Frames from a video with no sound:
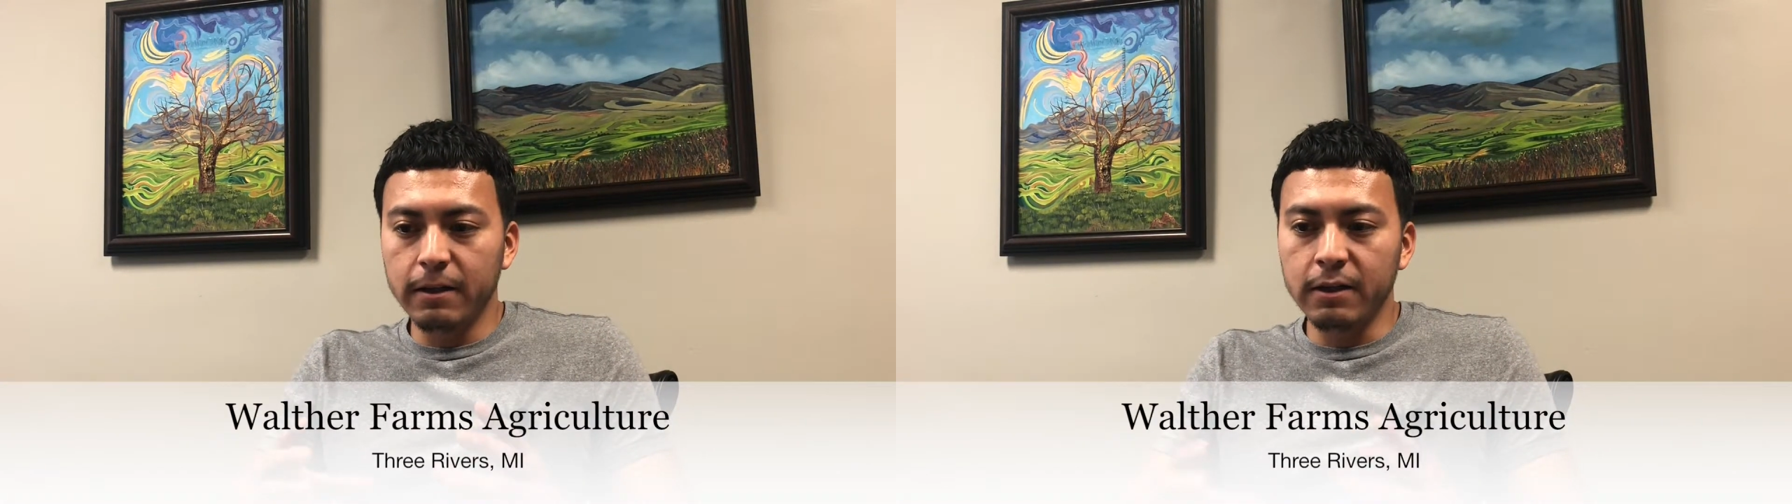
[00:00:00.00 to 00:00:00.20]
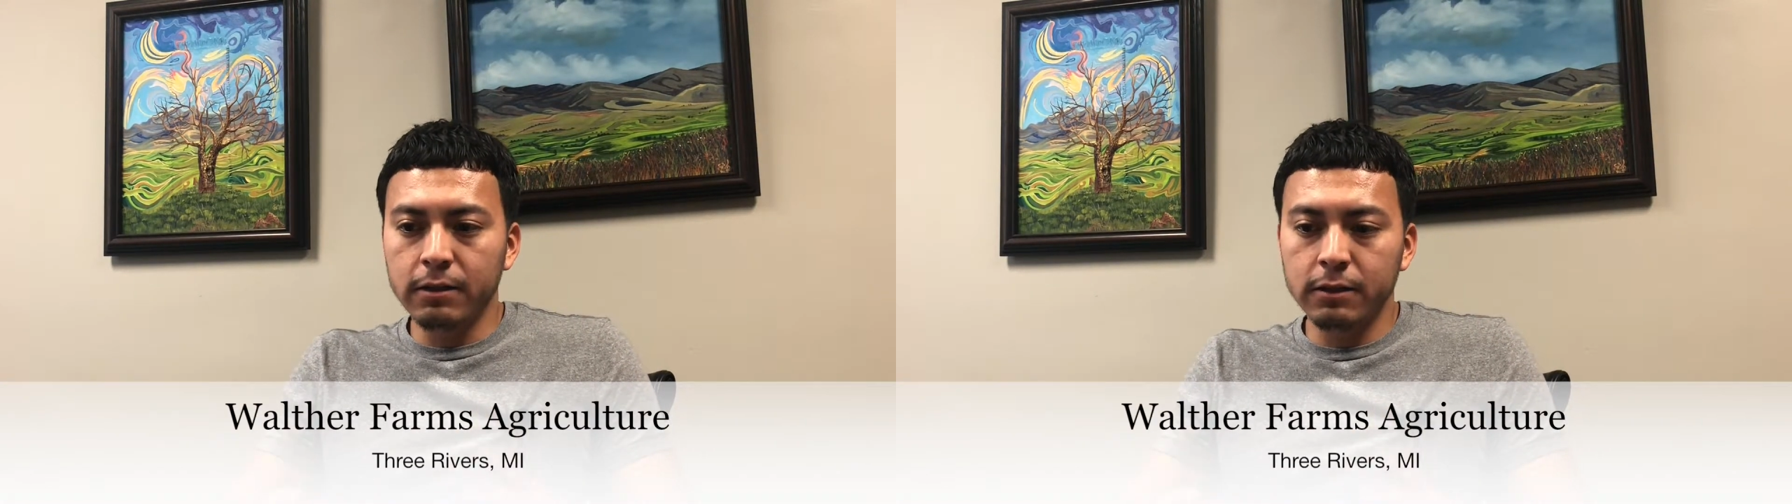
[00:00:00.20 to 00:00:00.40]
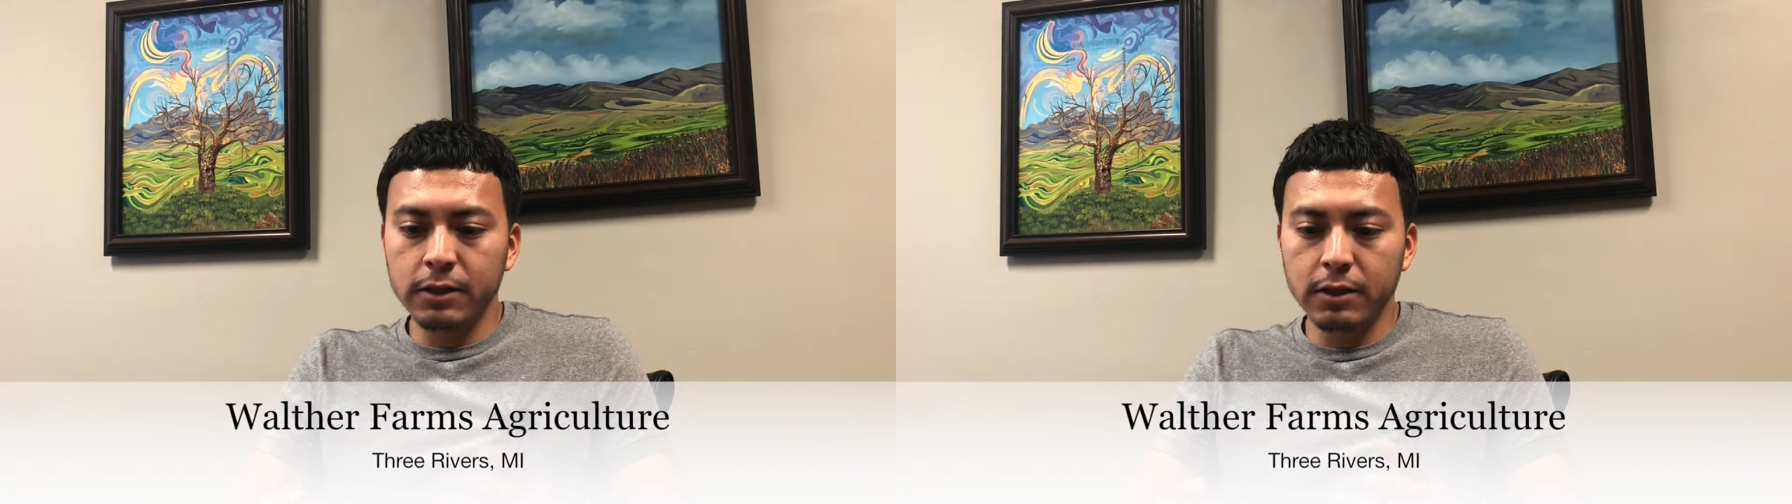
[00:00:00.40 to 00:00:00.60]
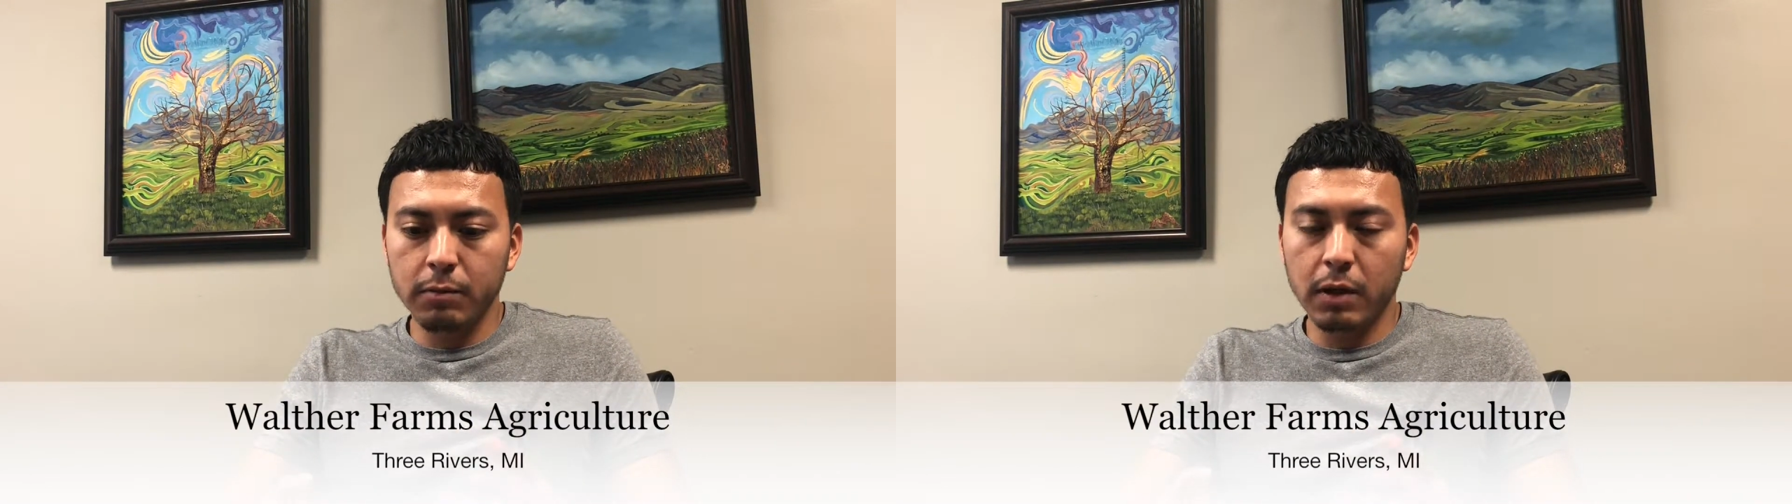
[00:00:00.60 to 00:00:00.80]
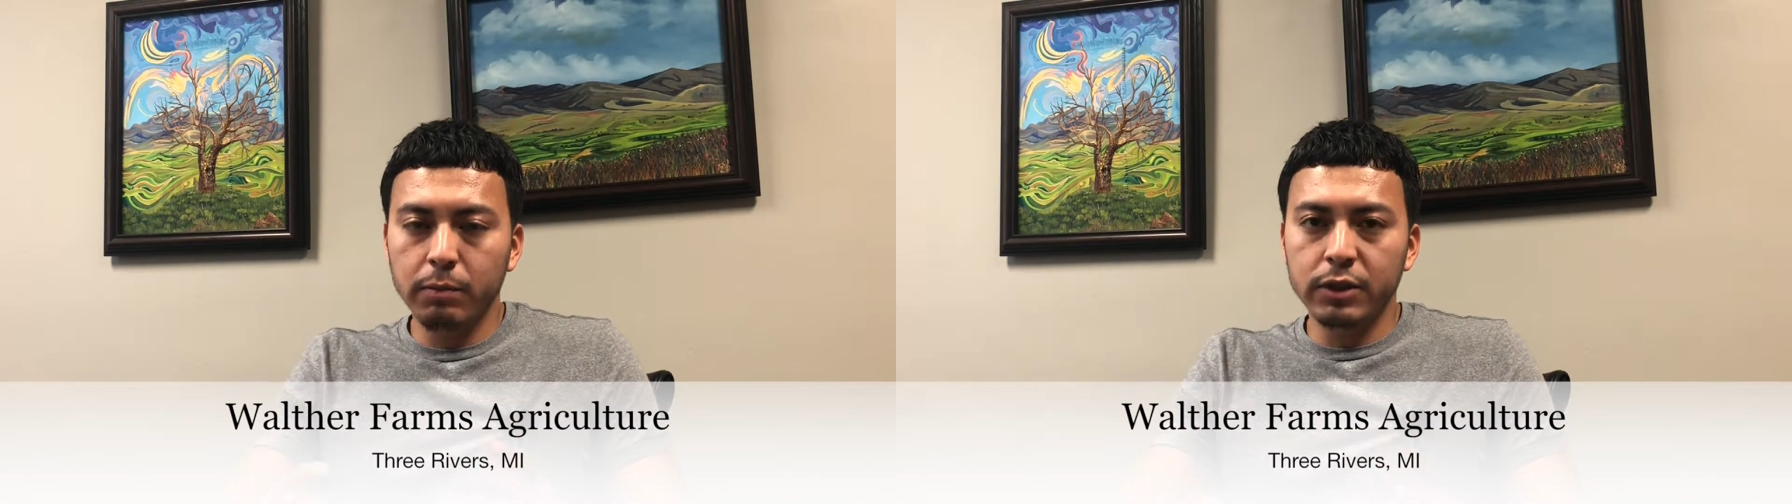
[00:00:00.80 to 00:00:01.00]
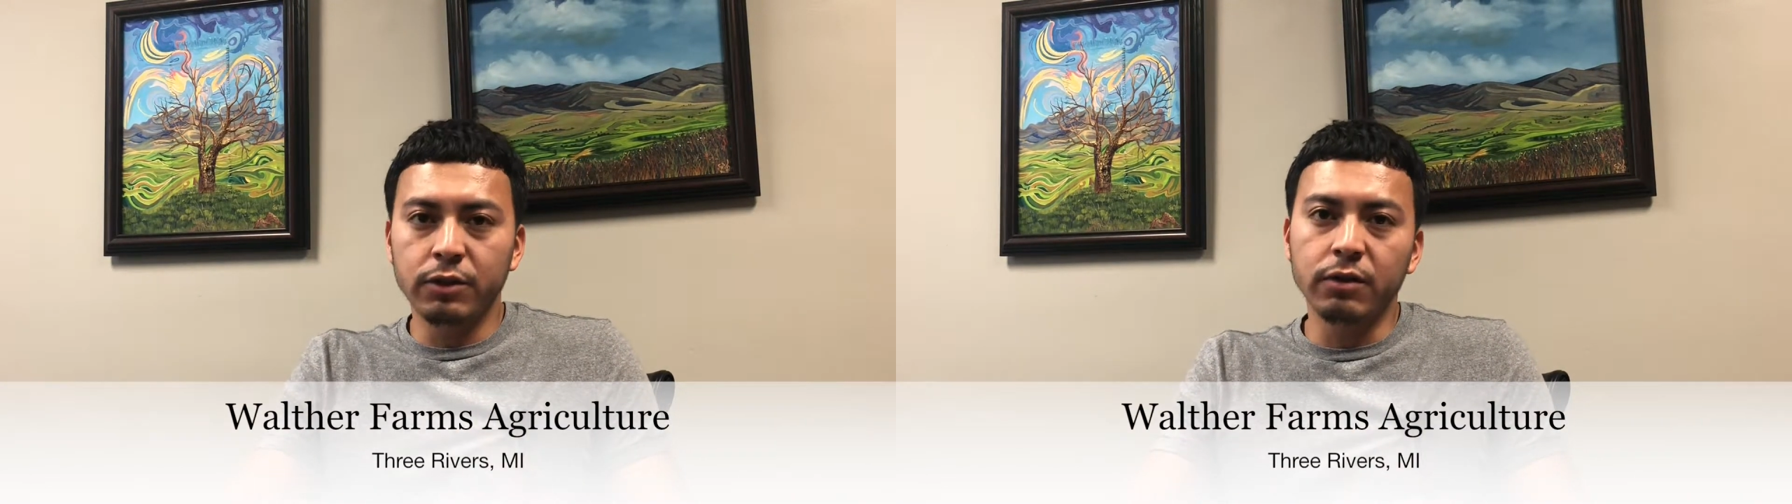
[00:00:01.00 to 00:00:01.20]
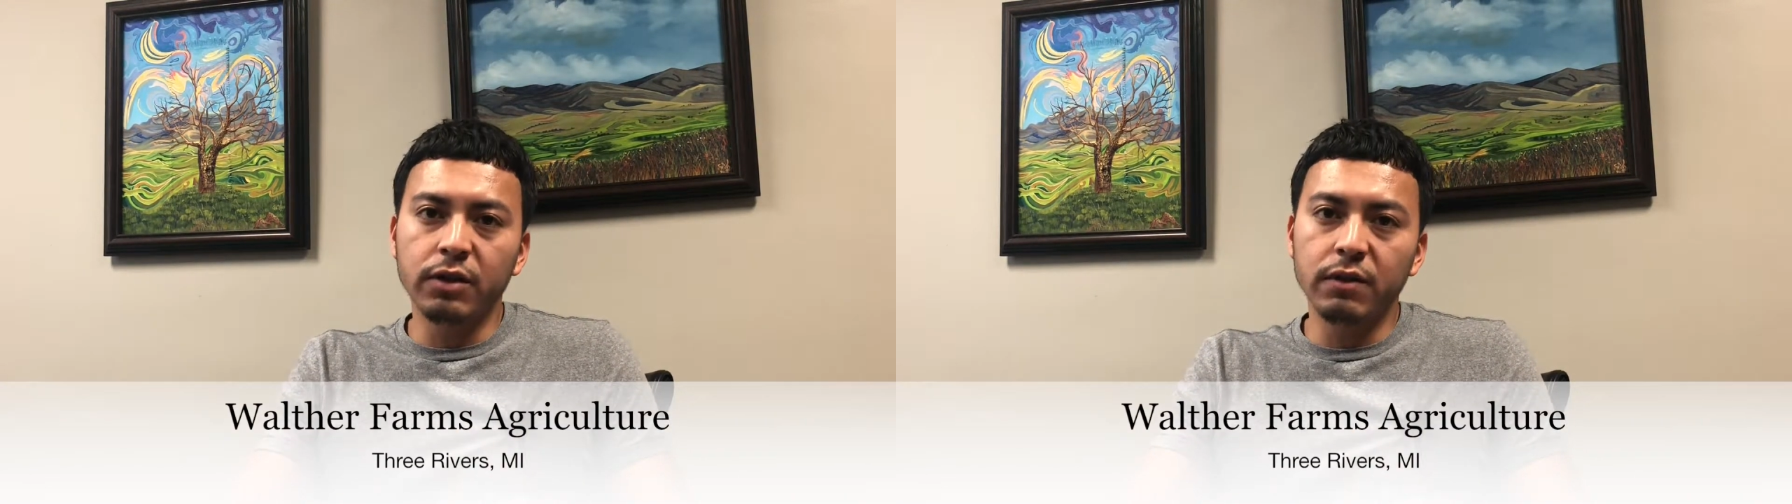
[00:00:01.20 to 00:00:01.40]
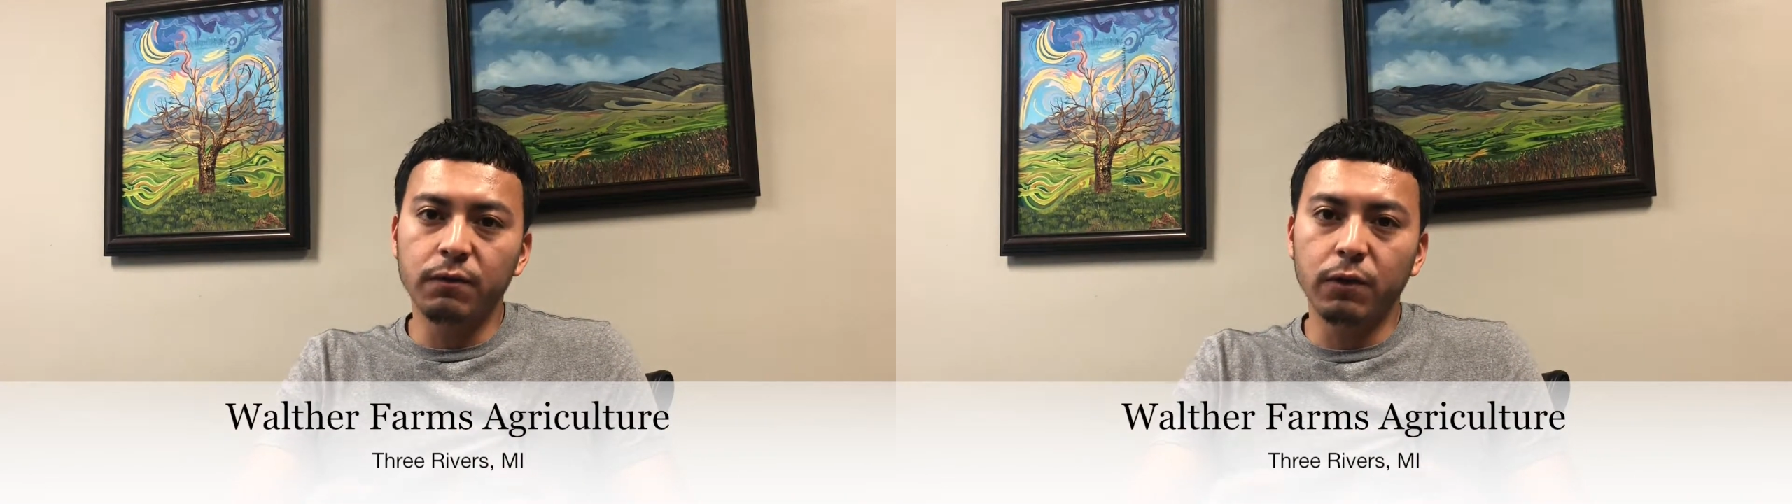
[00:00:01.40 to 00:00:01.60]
internship opportunity